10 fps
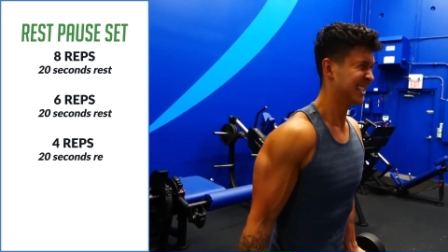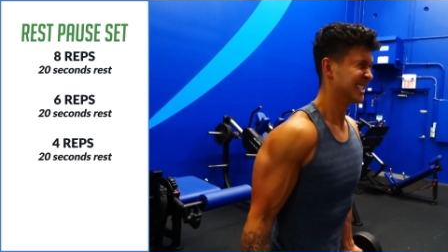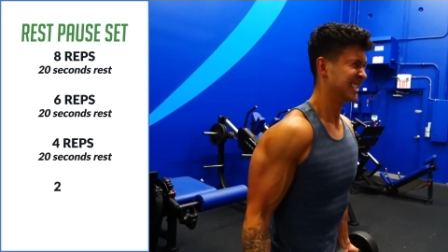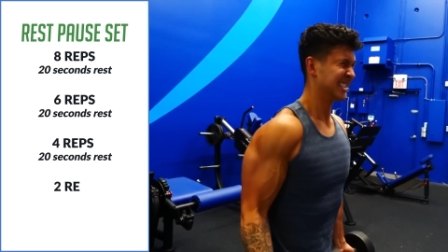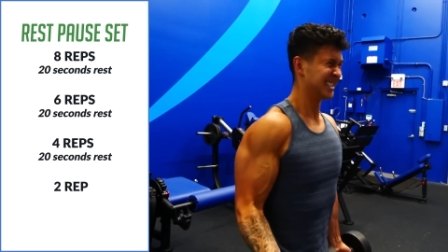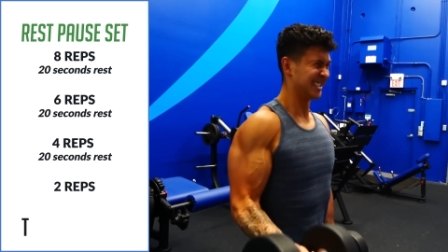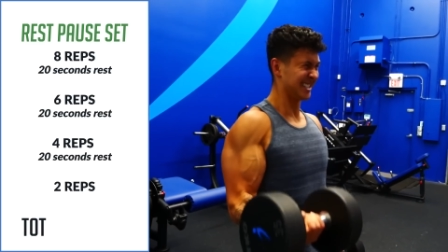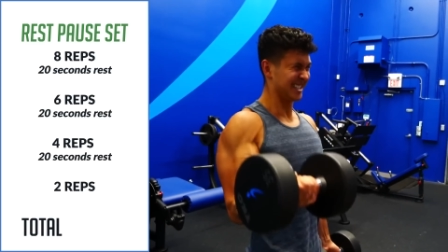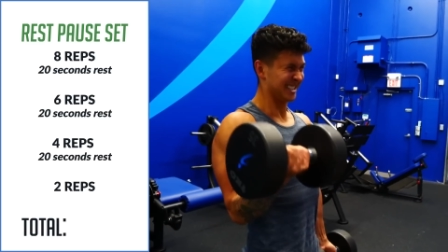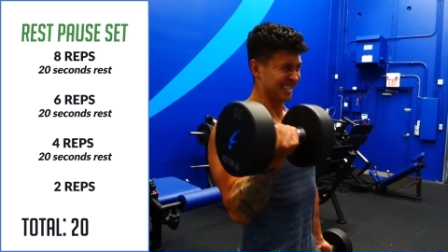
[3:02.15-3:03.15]
of 20
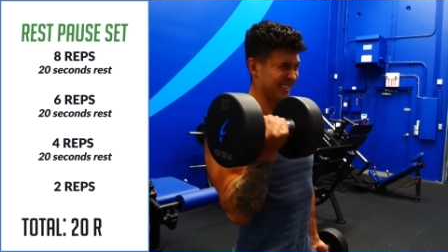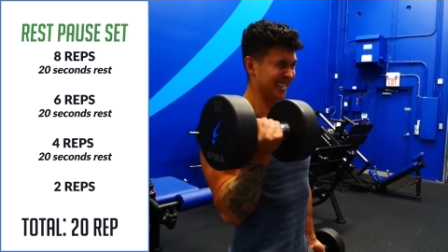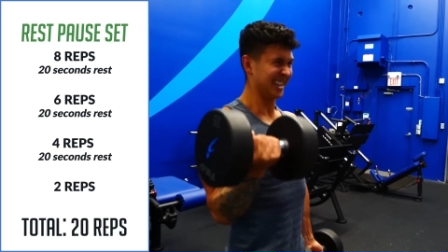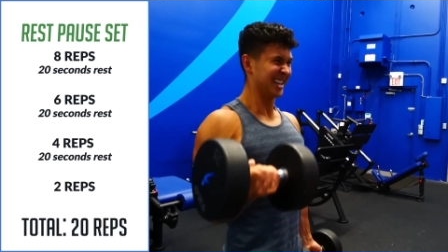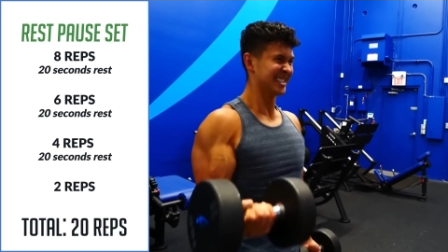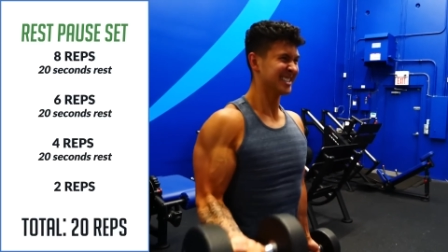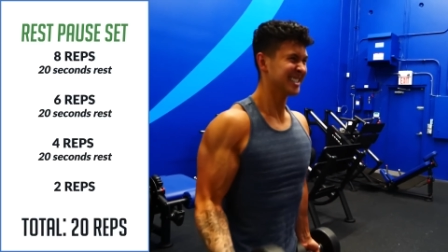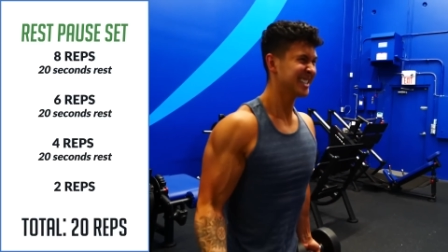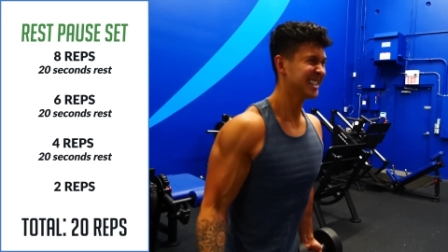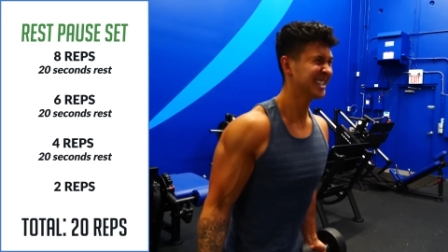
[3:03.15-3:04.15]
reps and would look
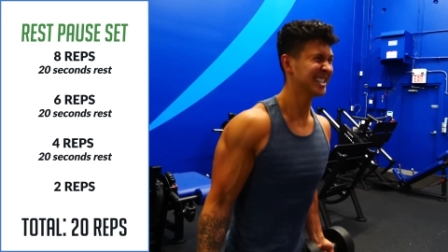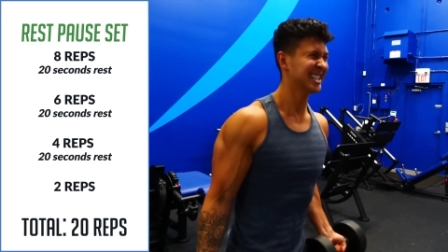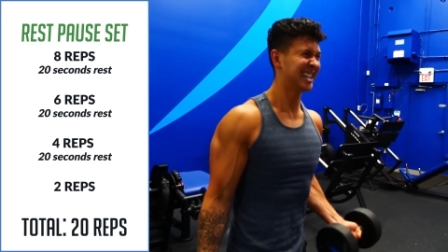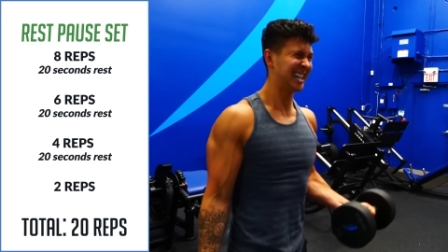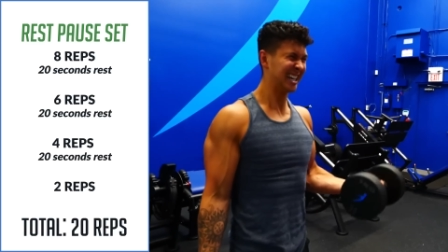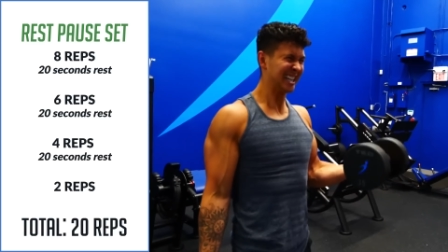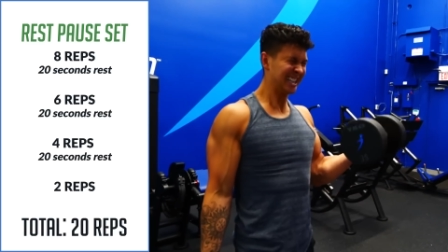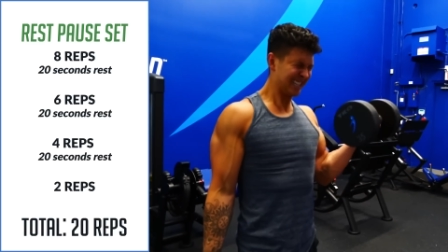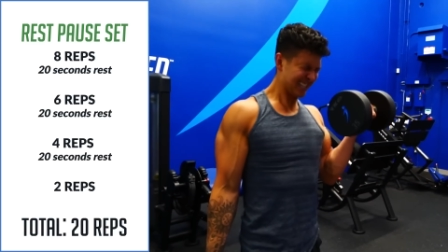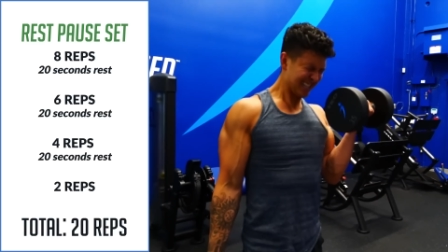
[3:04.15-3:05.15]
something like this.